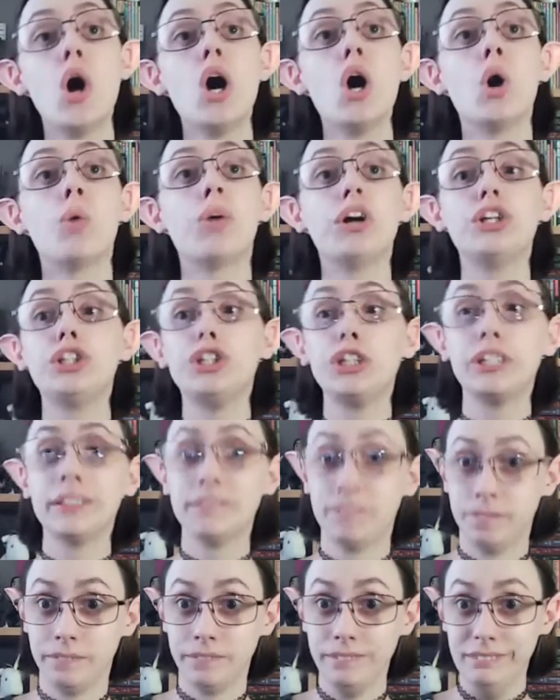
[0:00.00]
Which,
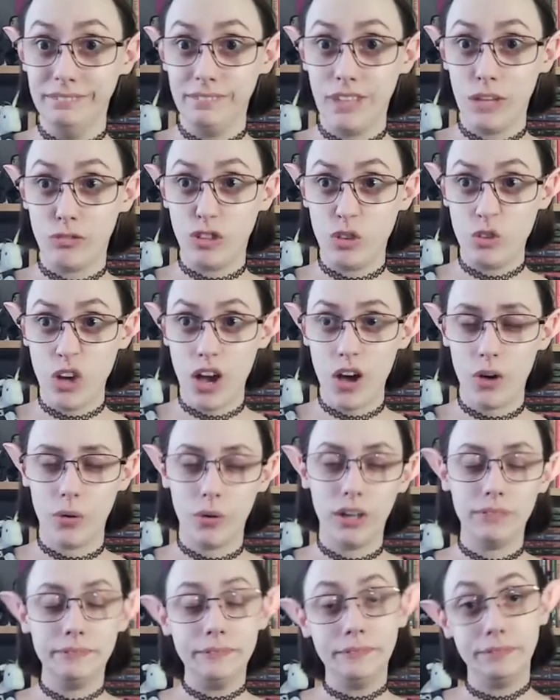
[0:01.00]
if you know,
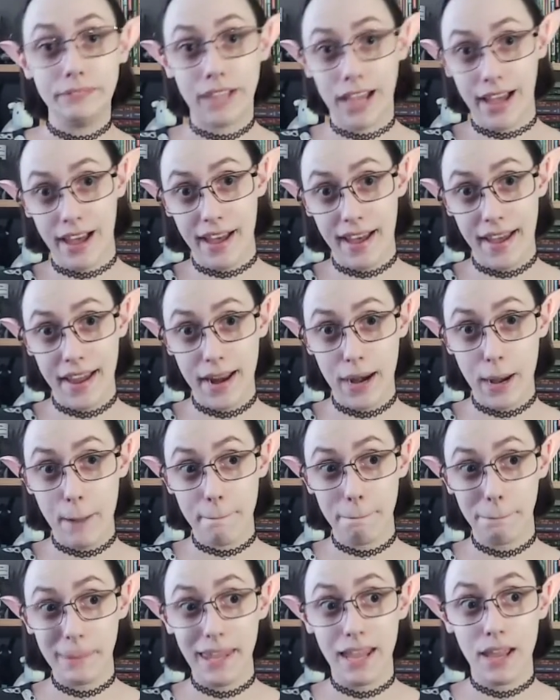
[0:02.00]

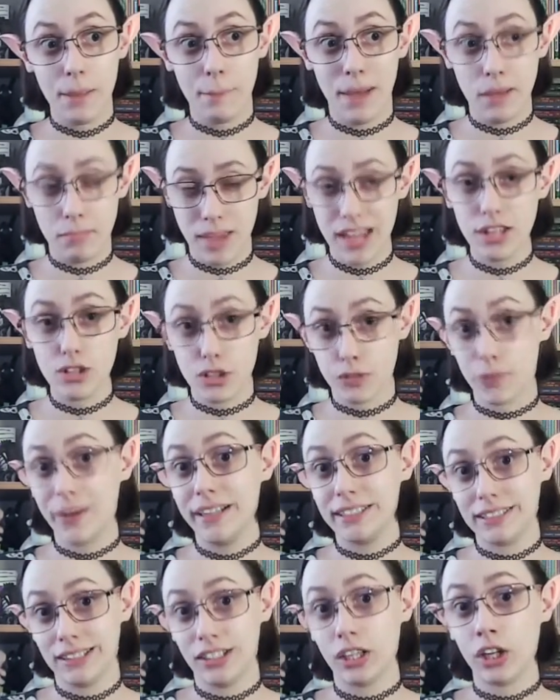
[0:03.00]
my main three
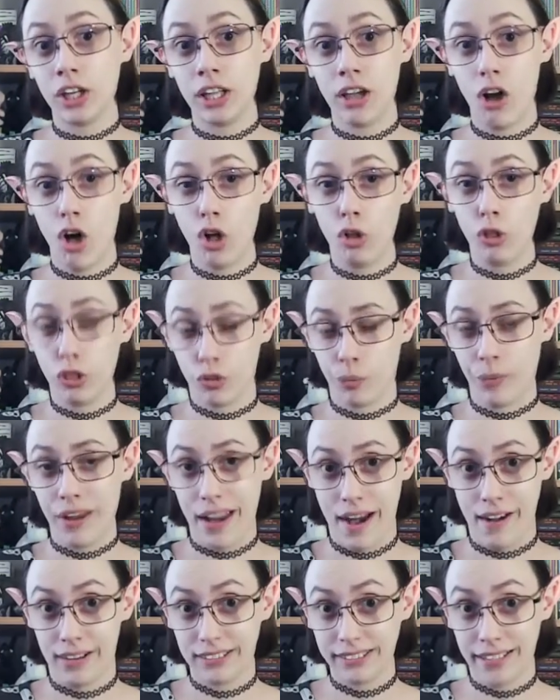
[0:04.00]
is literally all three
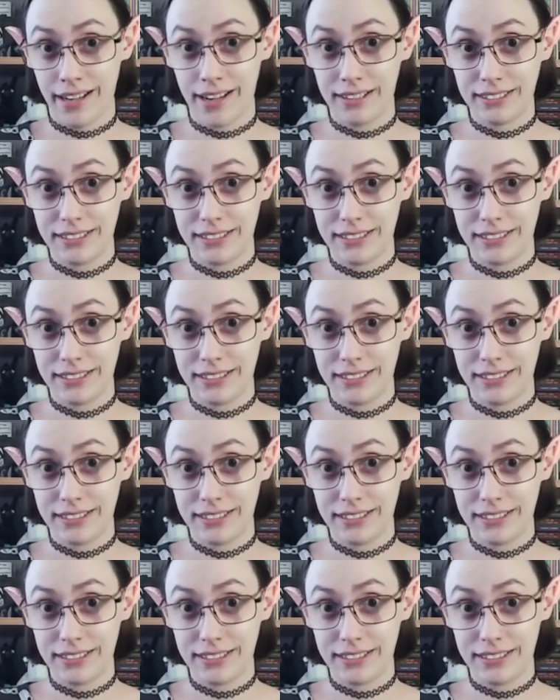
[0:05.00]
air sign.